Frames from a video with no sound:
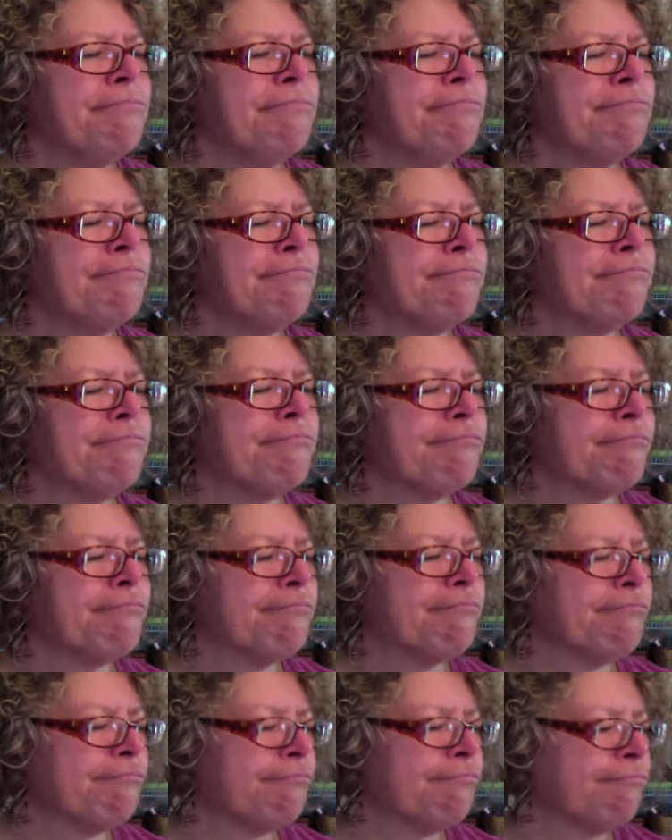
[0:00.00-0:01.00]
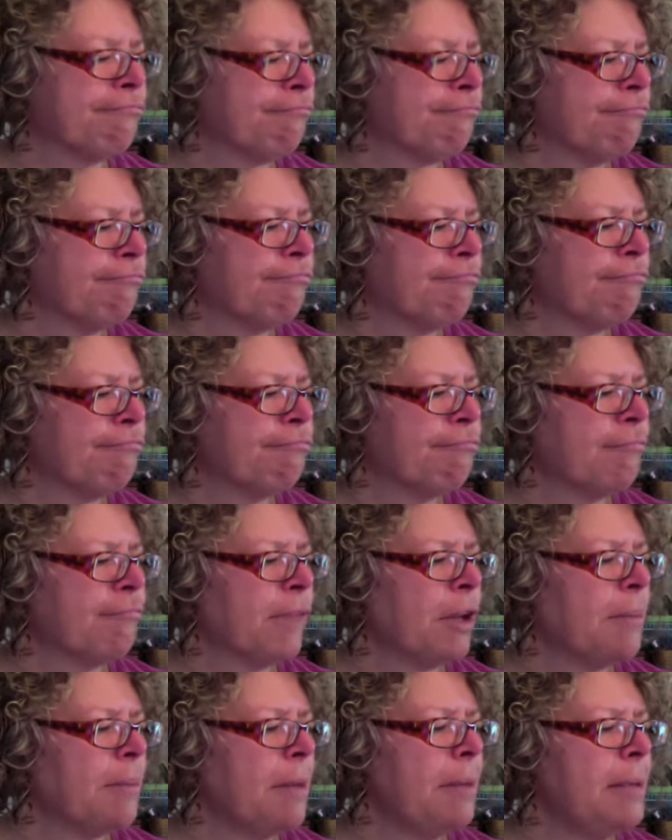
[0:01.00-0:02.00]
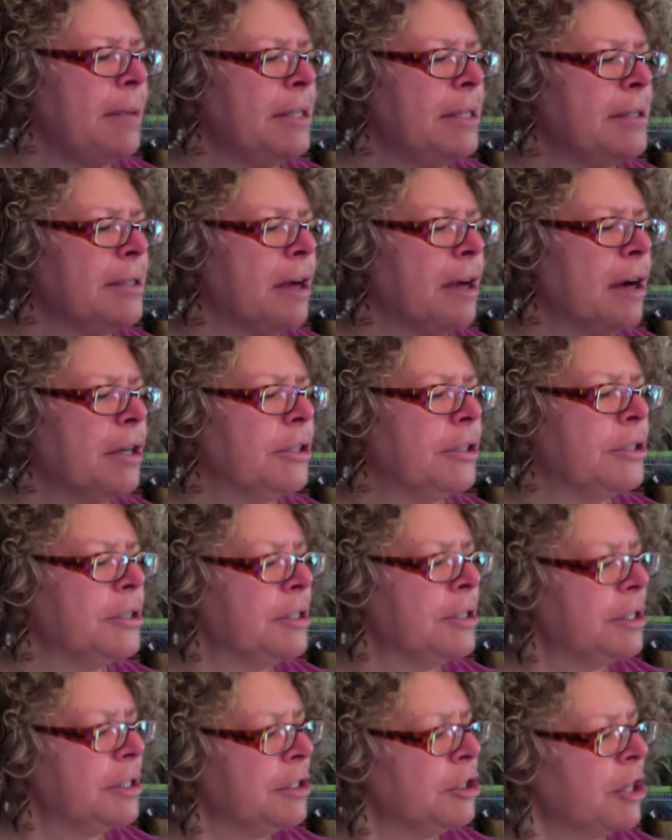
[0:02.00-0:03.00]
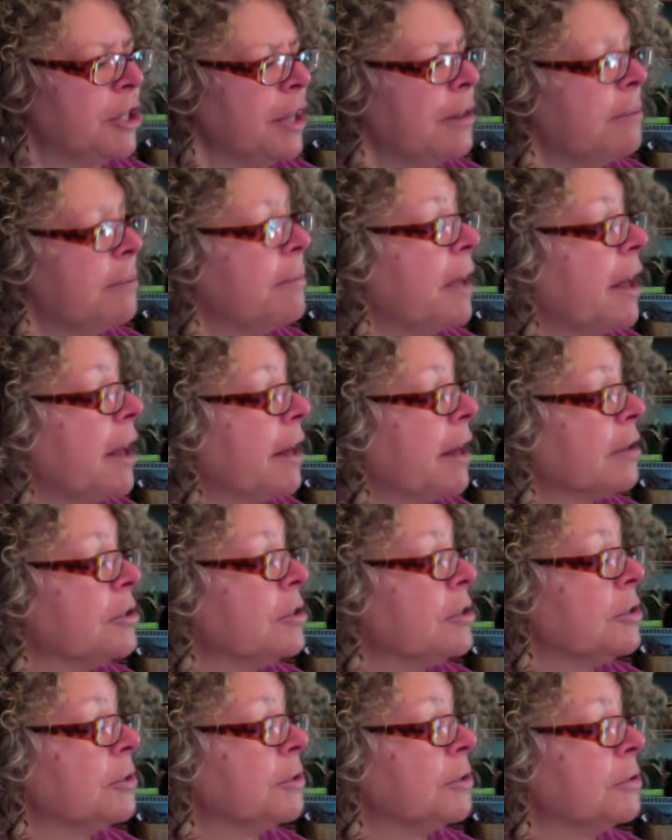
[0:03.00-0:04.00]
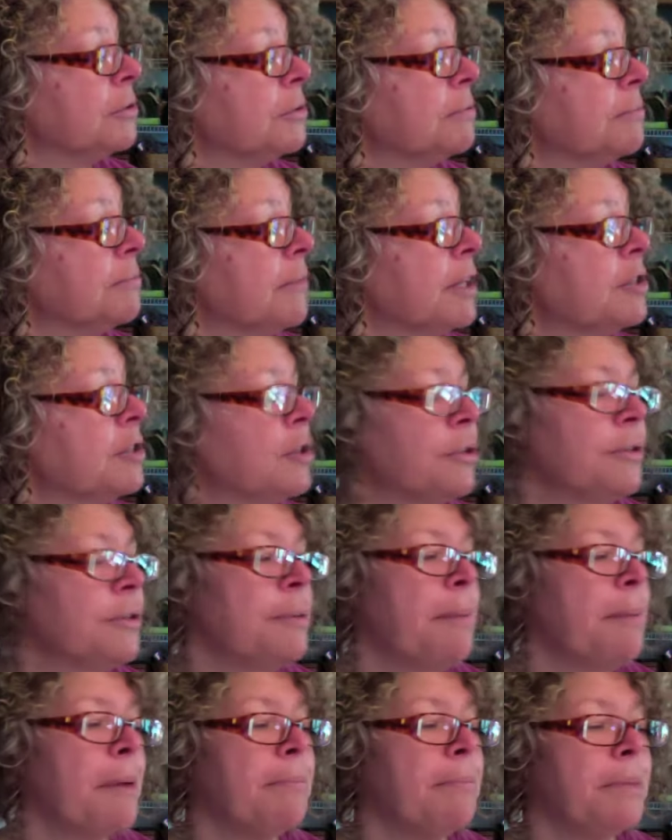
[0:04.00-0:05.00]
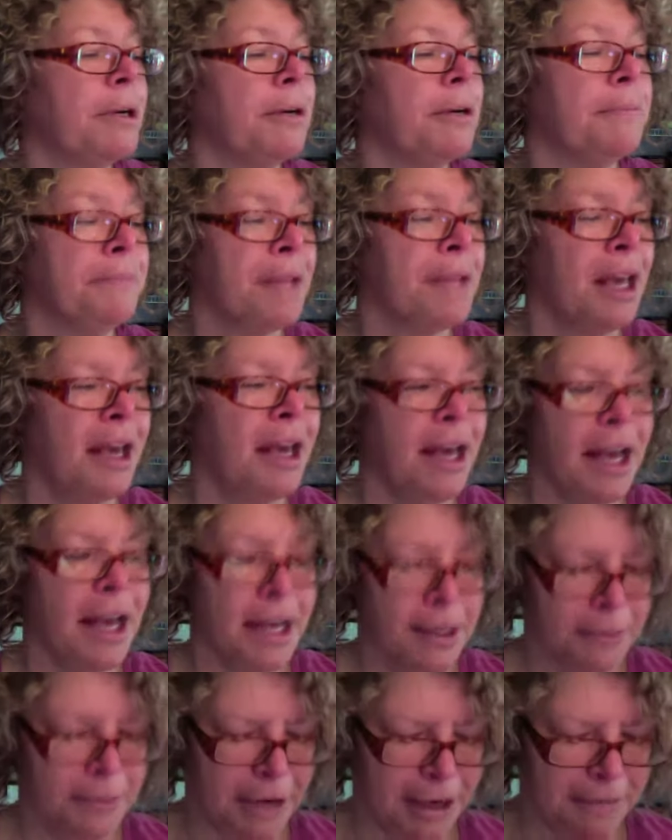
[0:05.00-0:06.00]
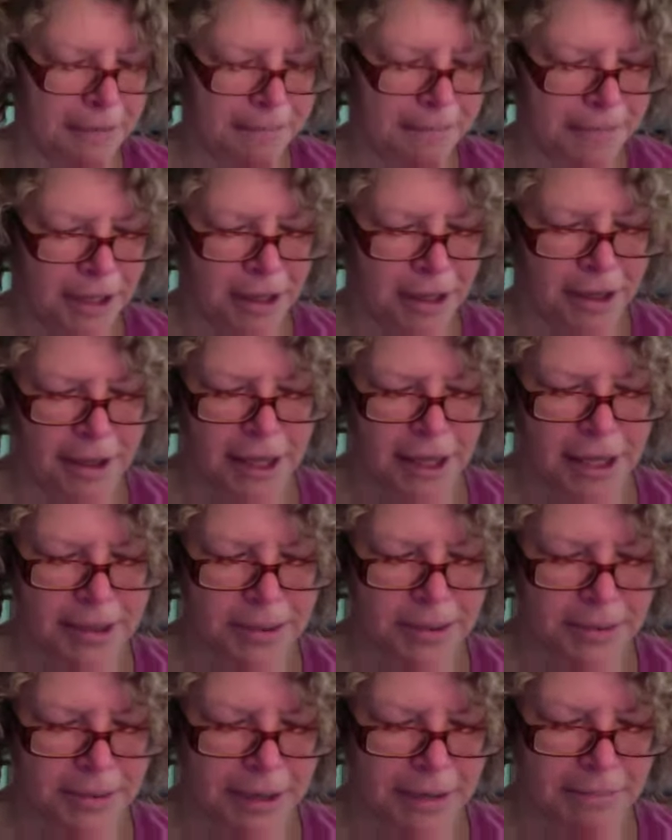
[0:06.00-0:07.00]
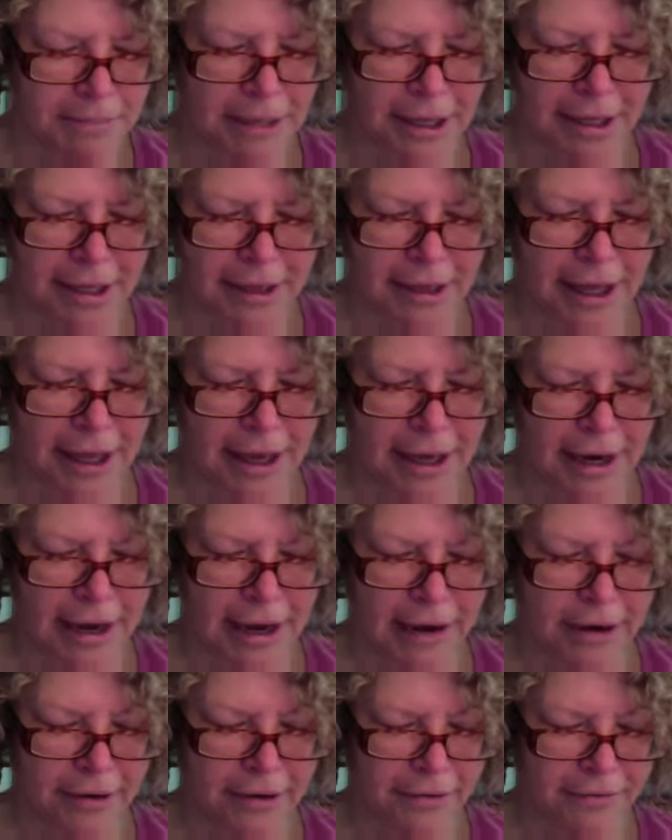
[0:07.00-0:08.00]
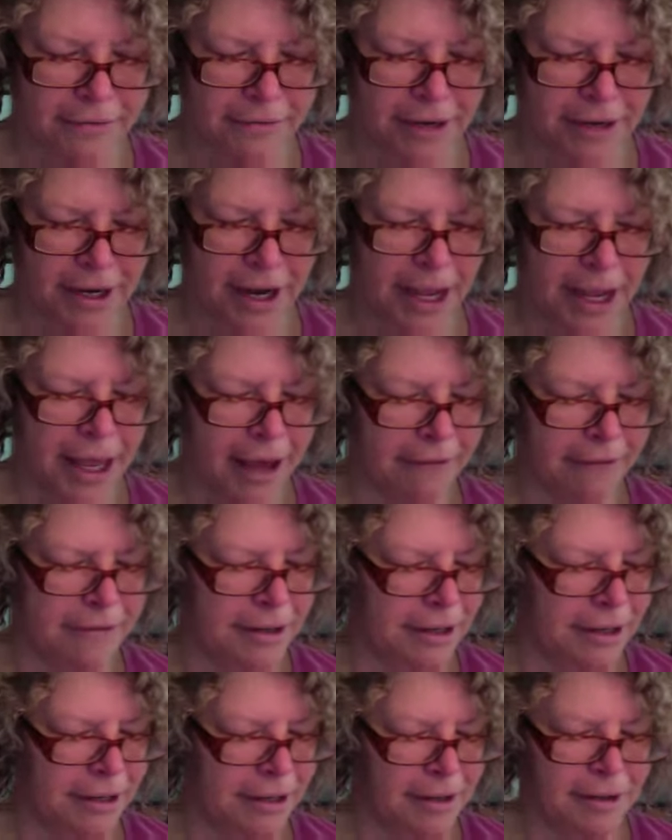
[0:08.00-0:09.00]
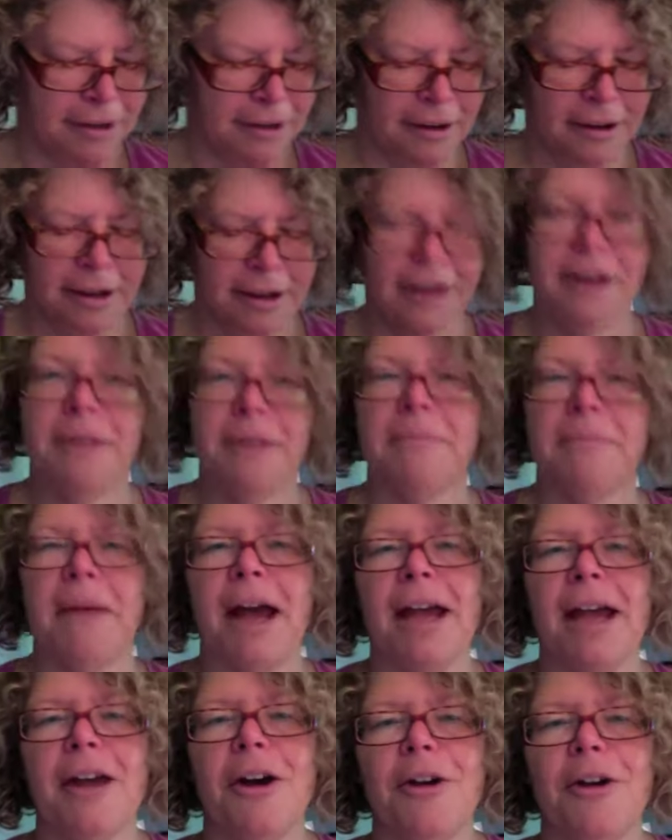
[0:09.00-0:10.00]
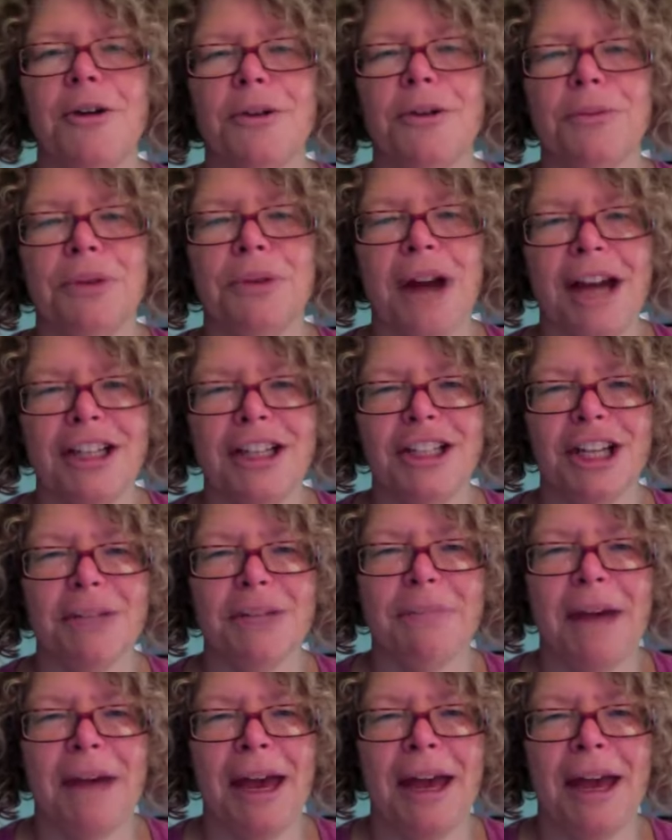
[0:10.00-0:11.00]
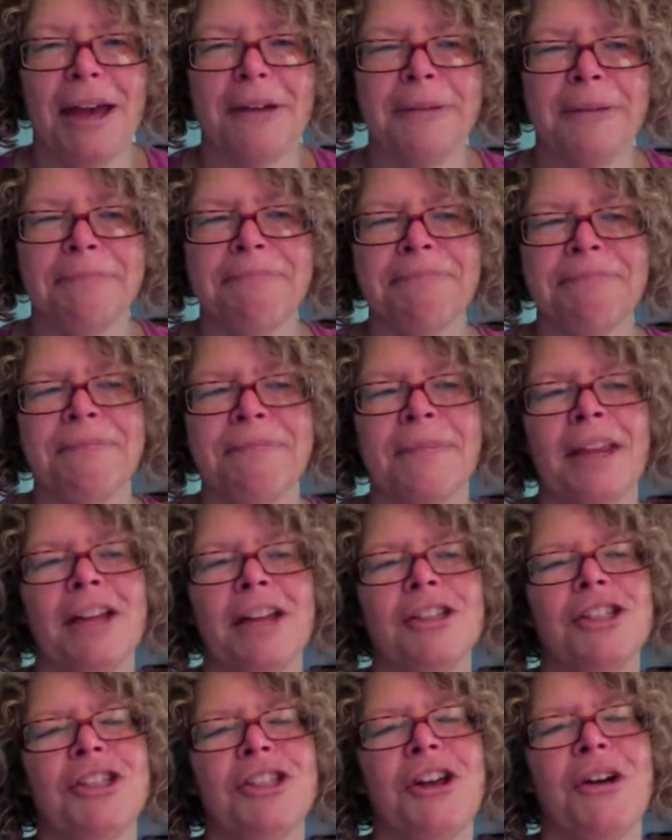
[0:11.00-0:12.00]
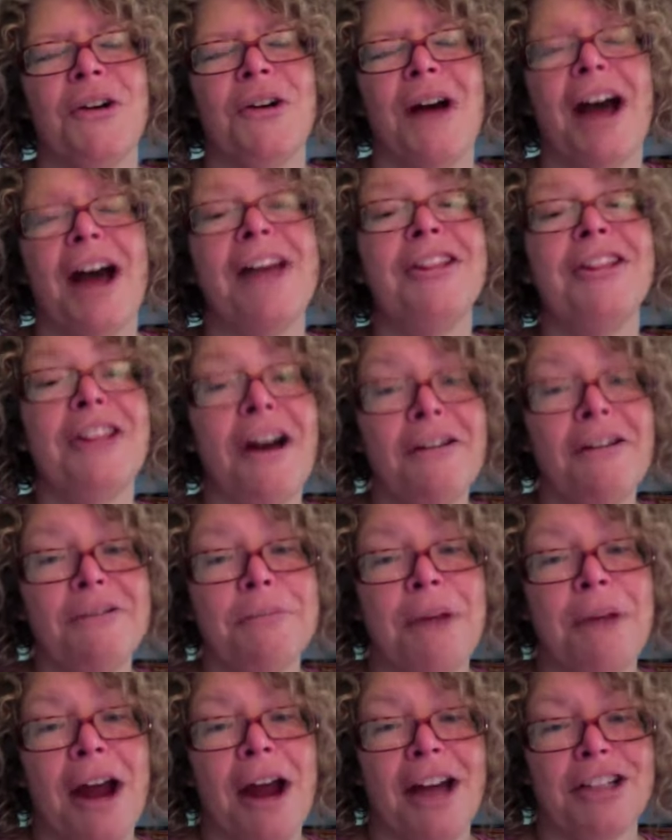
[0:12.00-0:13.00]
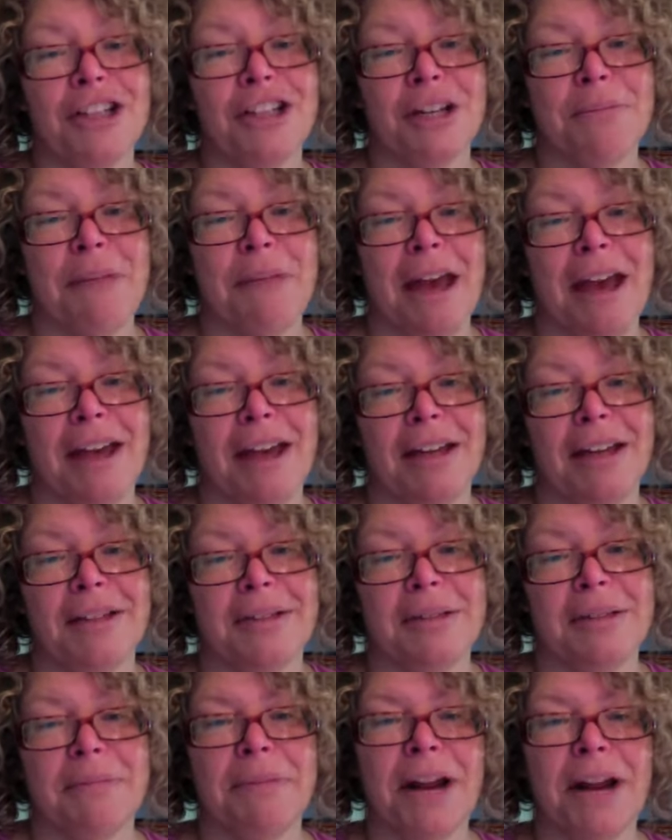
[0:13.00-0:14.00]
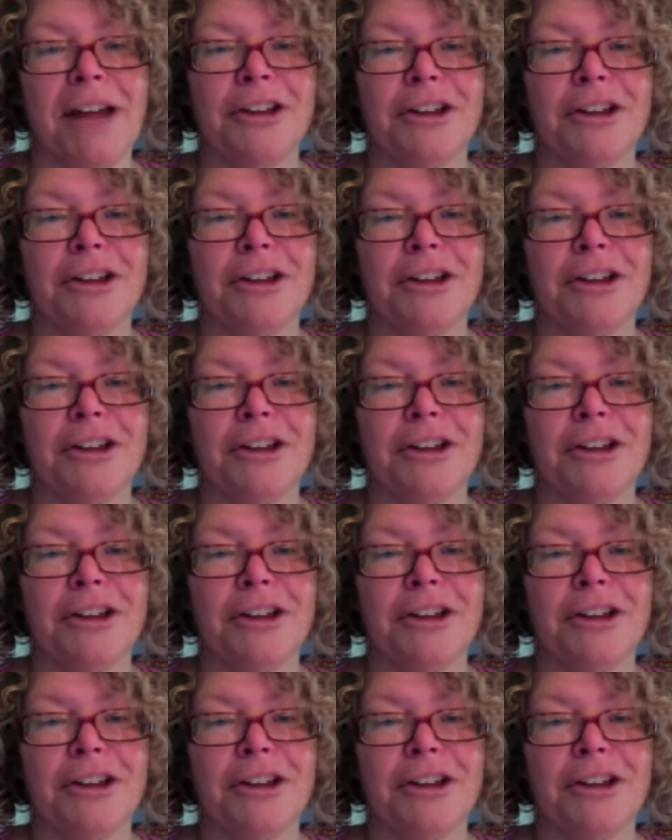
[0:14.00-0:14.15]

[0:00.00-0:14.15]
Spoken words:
Maybe it's garter stitch on the back too. I don't remember. Anyway, that's what I'm making that out of. And I have it in my own project bag. So I love project bags, but I couldn't find what I